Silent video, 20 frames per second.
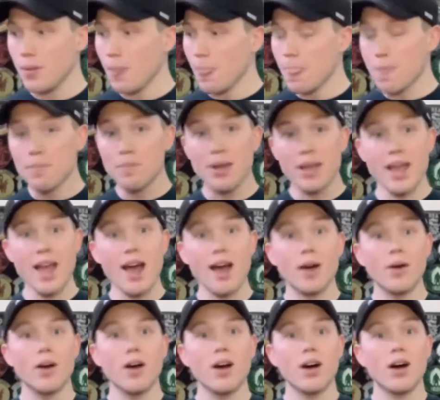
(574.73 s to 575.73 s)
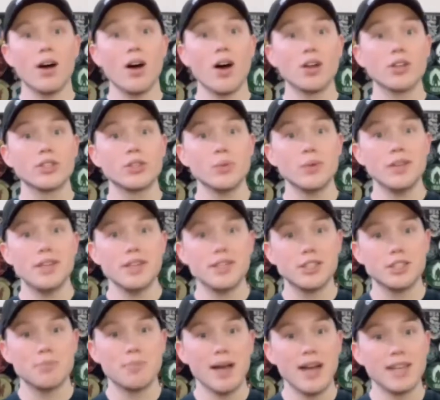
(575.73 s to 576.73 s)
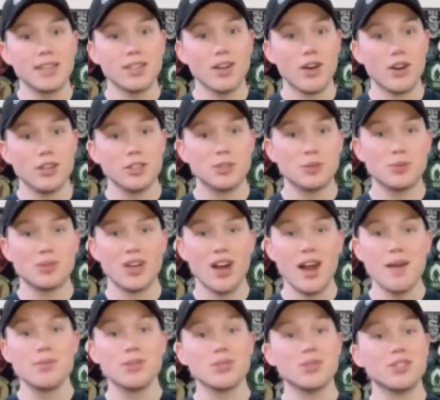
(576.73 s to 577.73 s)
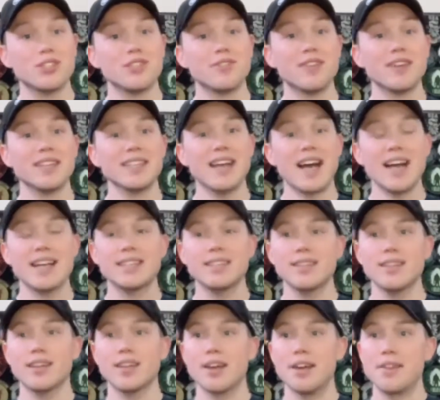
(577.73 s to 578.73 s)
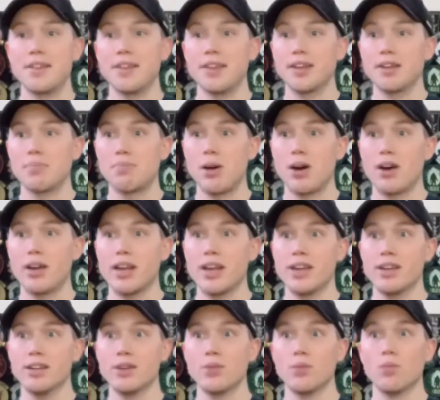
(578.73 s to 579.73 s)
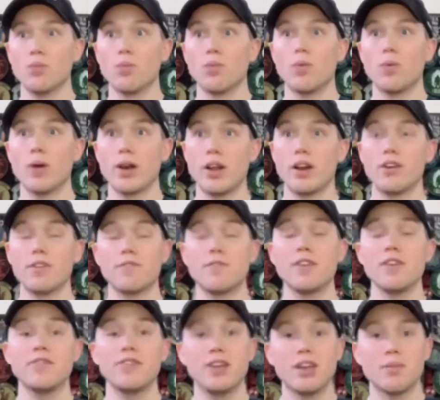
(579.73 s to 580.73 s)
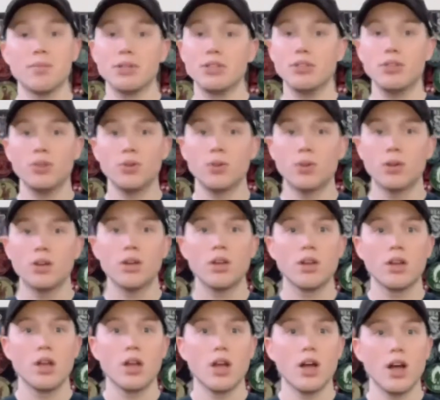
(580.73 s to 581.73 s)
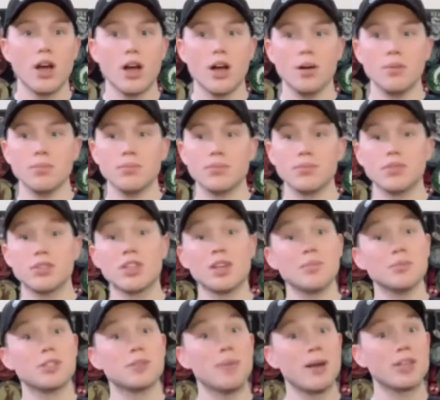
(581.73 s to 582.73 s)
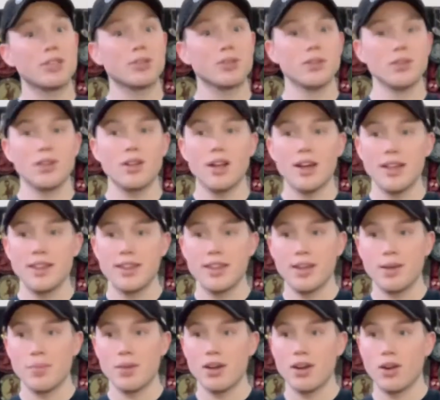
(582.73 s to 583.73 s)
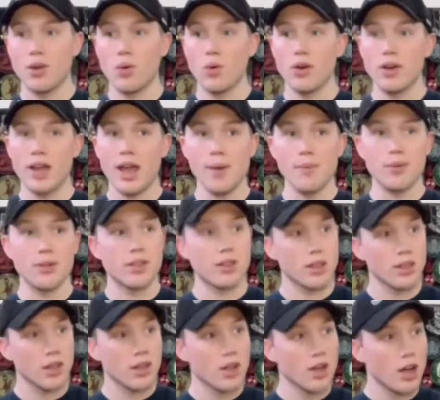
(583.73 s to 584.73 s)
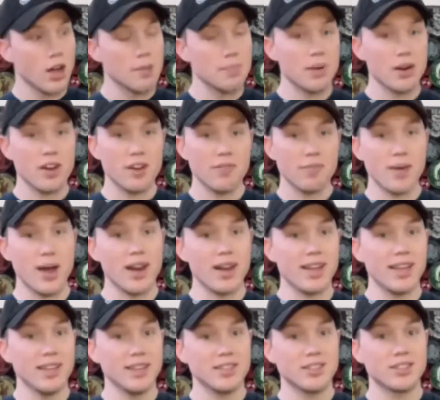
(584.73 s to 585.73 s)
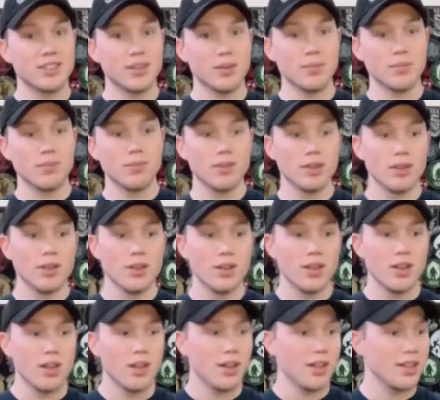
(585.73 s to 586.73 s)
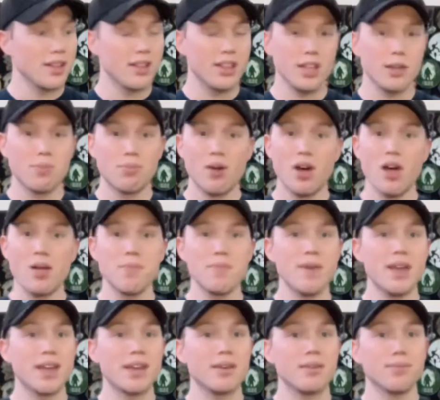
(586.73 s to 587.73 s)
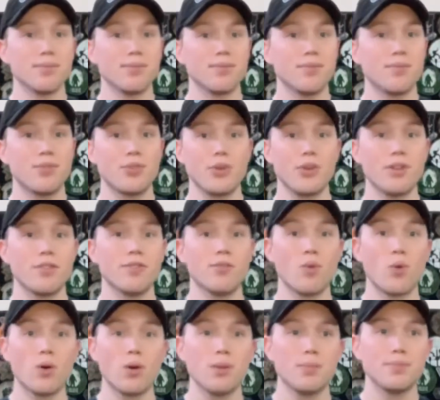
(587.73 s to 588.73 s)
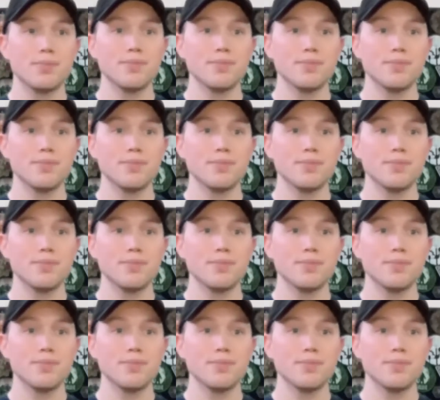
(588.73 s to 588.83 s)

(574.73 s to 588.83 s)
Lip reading: But yeah, also we did just pass 100 subscribers, which is fantastic. I think upon hitting 150, I'm gonna do something special. I think I'm gonna coordinate with a buddy of mine and getting some, I think probably making 3 or 4